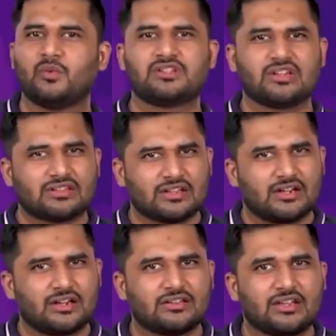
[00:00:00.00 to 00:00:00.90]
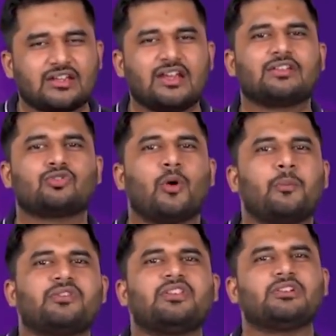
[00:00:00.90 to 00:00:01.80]
which is the case
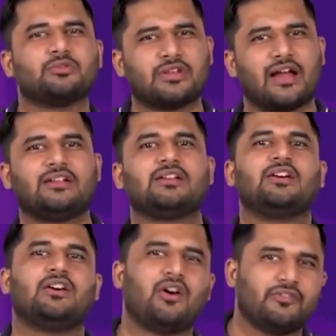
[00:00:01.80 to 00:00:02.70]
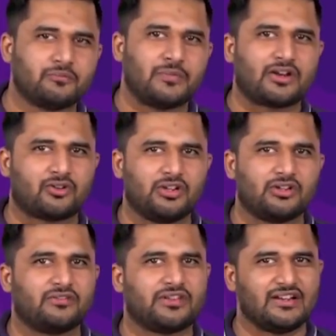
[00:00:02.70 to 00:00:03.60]
opposite to that of
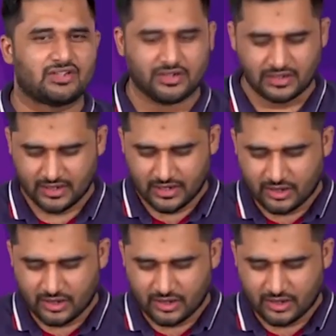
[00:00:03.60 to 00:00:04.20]
Markovnikov's addition.